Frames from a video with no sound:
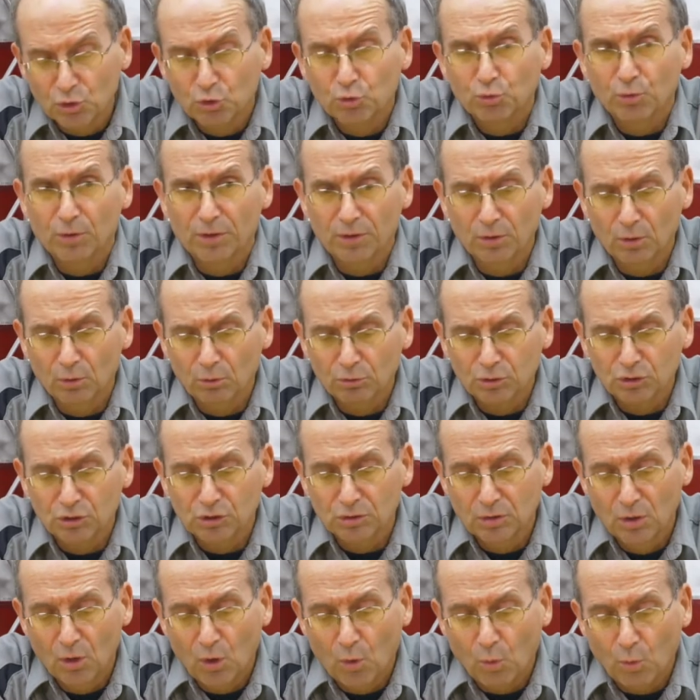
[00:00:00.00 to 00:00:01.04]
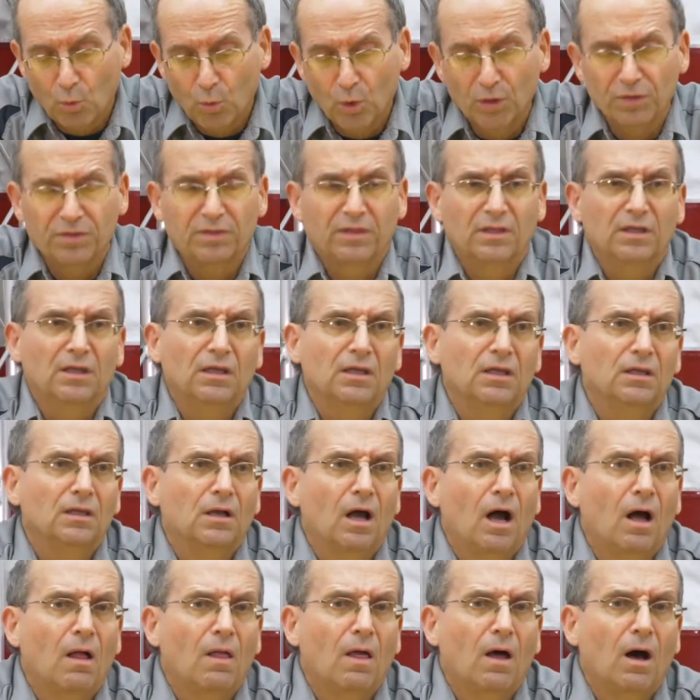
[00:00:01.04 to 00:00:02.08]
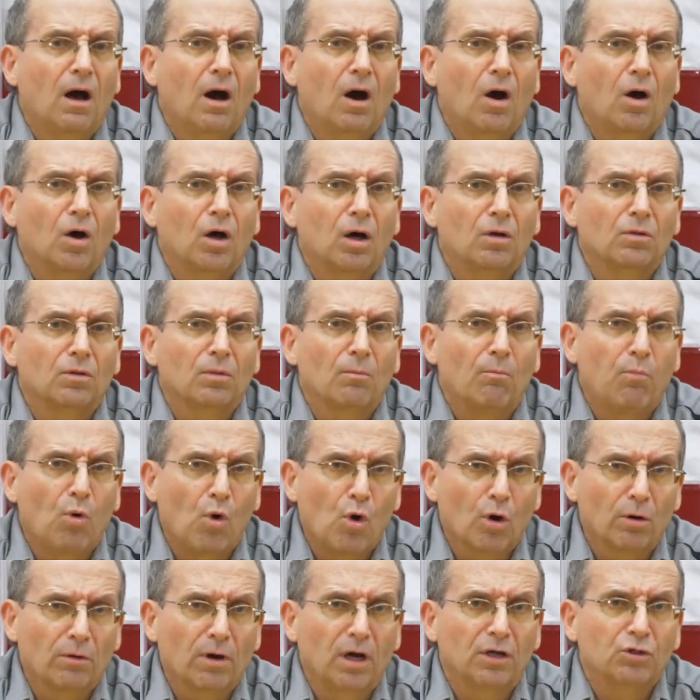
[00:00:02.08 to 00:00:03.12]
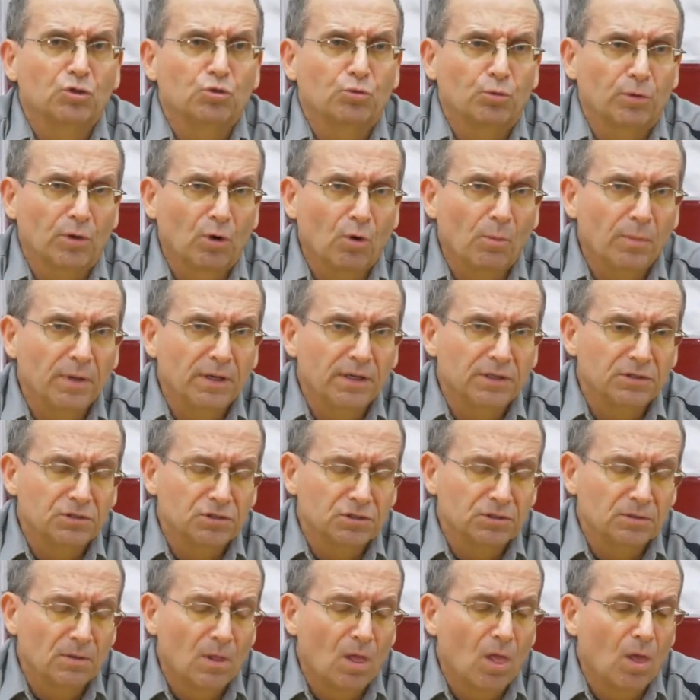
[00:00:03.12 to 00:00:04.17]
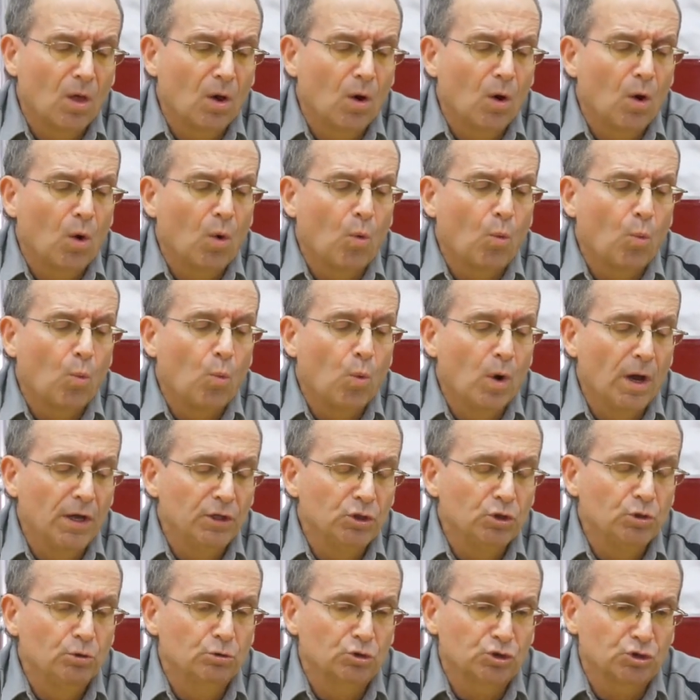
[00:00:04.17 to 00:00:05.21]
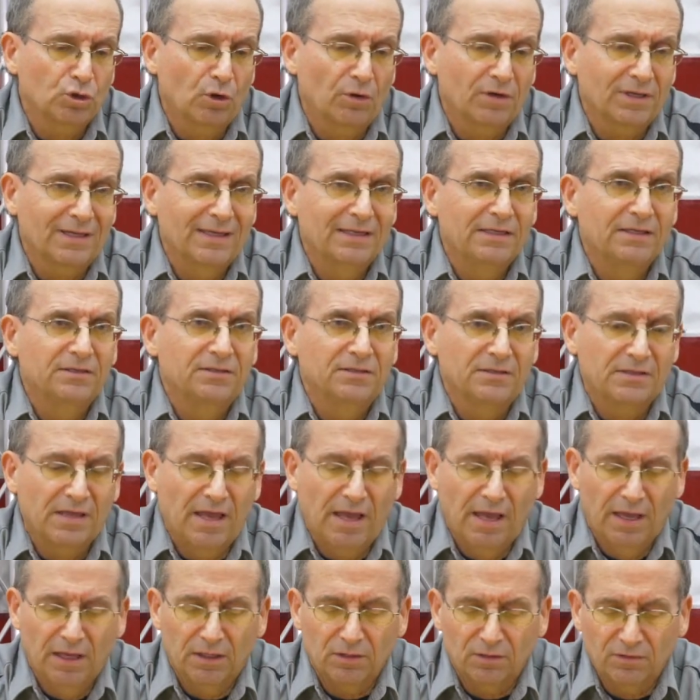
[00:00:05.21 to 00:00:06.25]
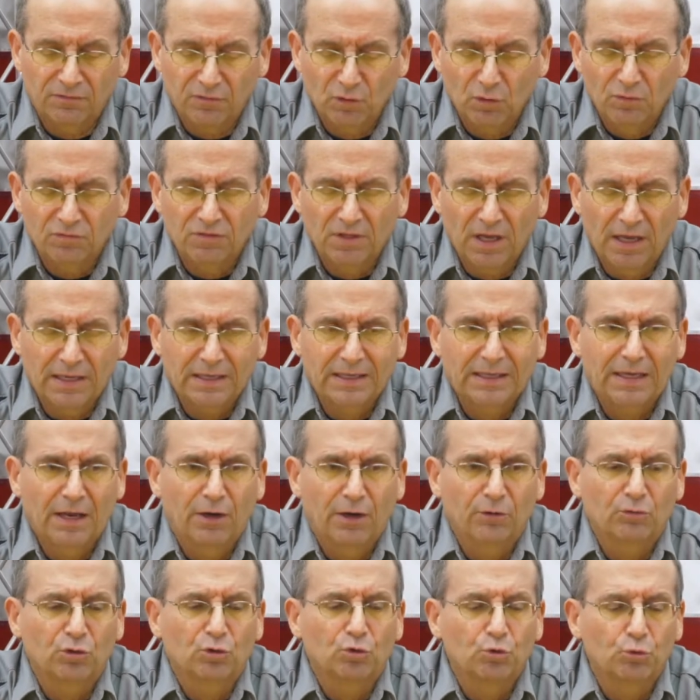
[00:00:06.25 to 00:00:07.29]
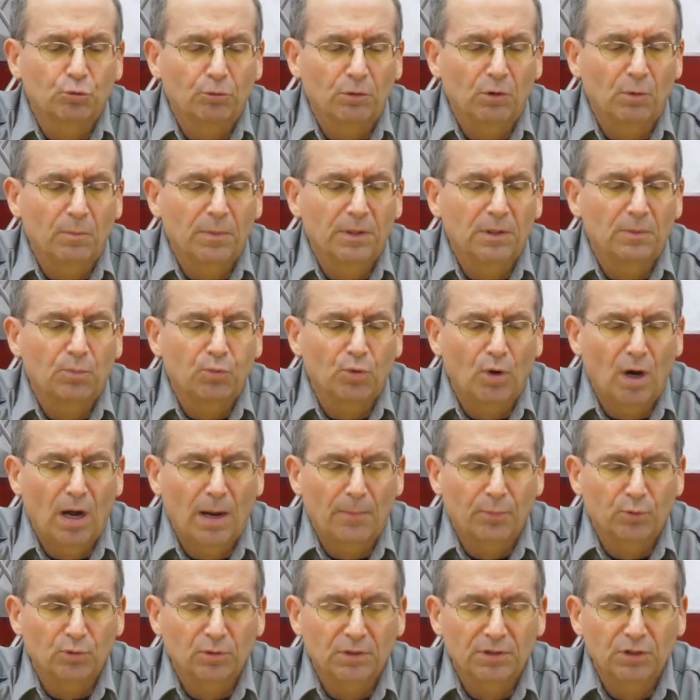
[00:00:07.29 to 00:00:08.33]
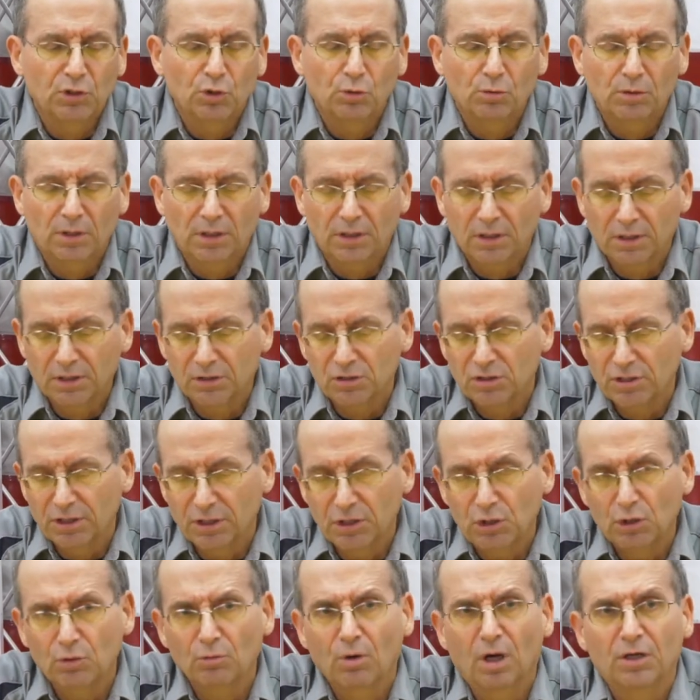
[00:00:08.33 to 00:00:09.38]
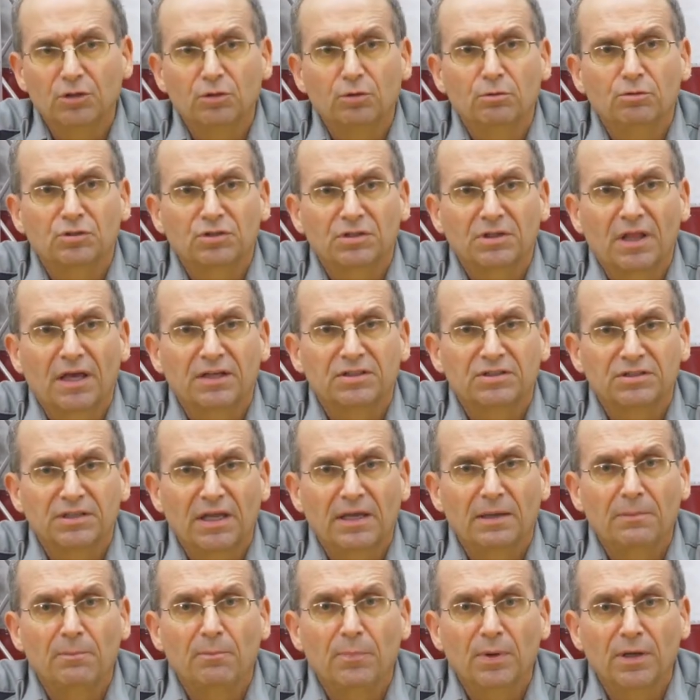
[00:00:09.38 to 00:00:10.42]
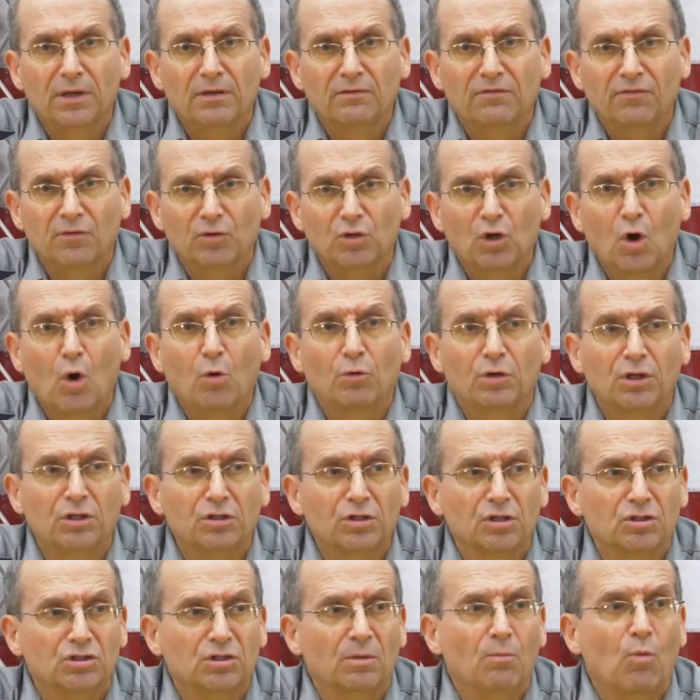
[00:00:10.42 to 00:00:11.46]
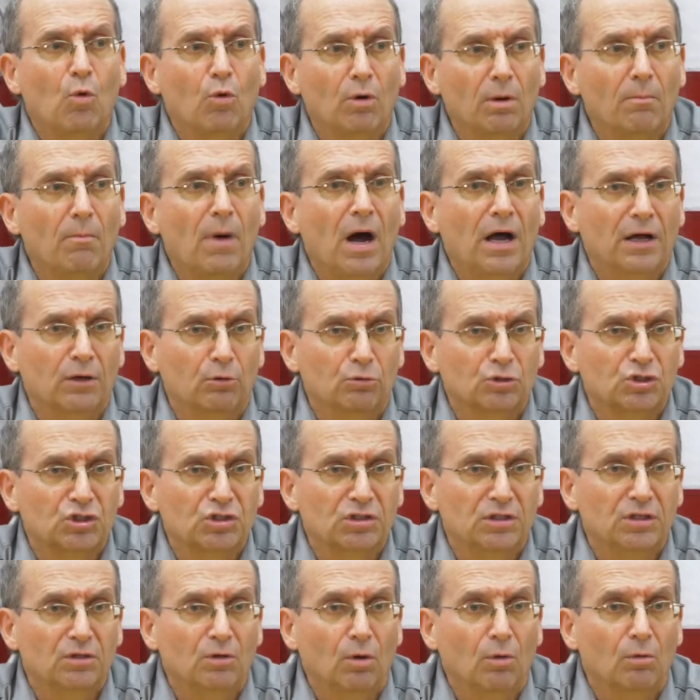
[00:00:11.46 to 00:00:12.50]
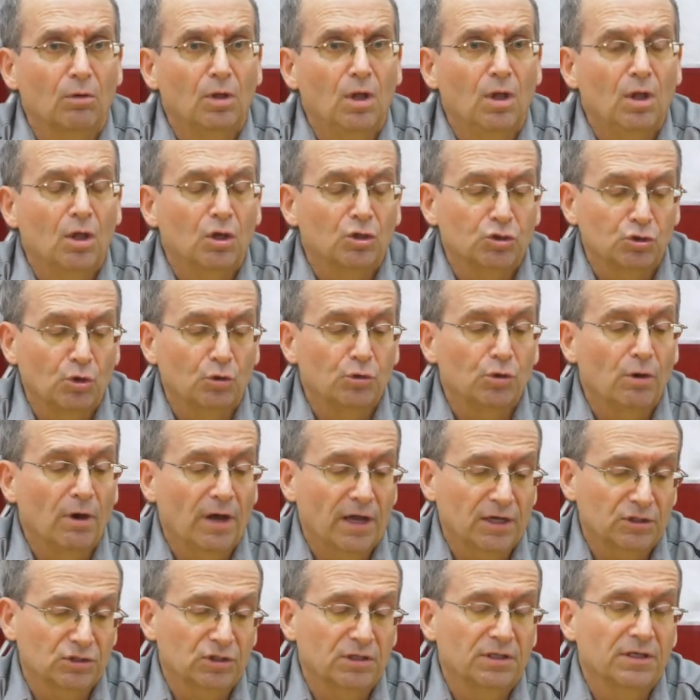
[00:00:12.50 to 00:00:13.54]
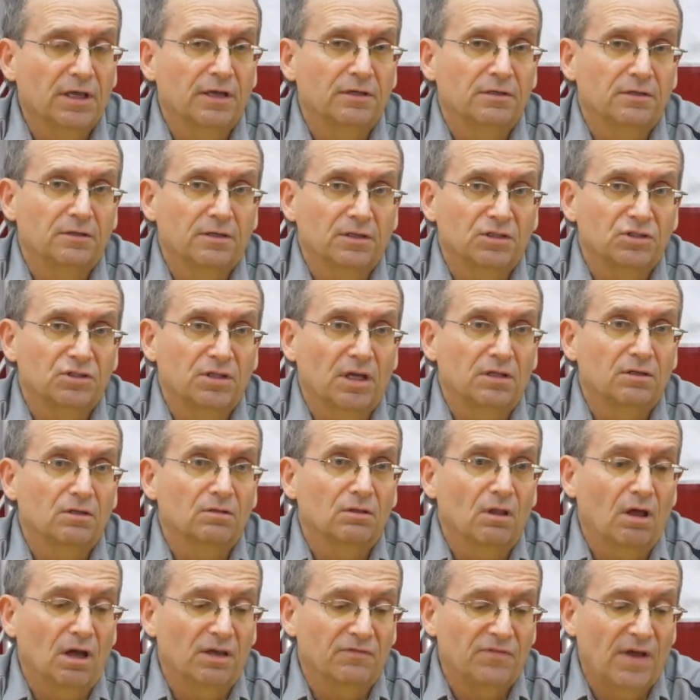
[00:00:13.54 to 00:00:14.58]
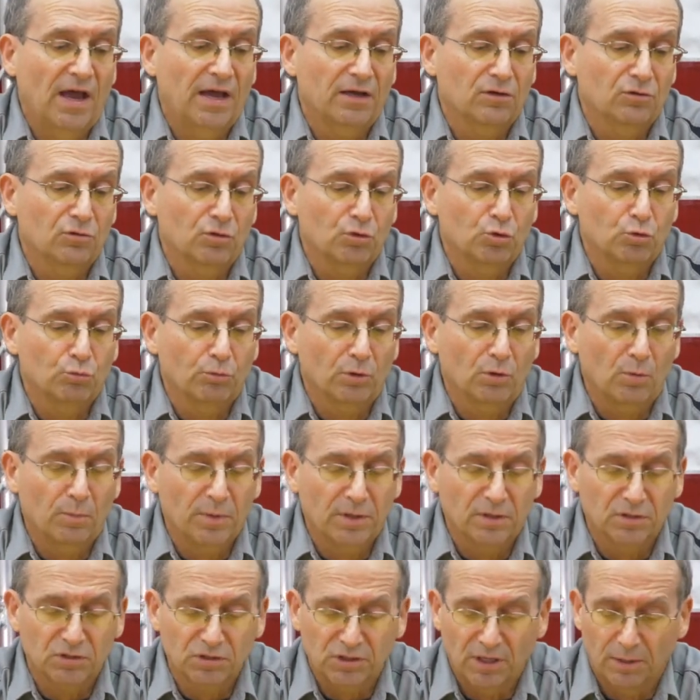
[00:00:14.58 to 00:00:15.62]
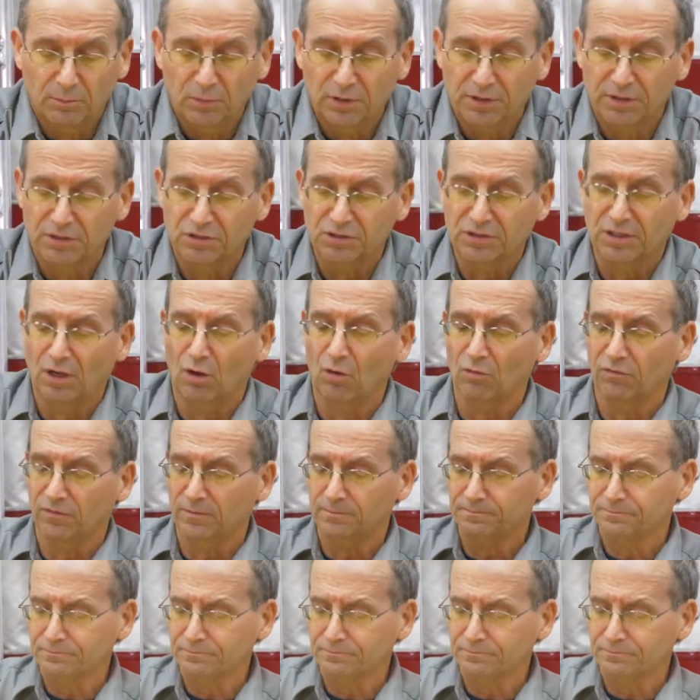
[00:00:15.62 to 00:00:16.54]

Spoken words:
drills with the boron drill bits. When you start getting to the end, if you've taken care of the drill bit properly, you can continue on using that same bit for going into some more mild steel. So you actually get an extended life out of the drill bit assembly itself.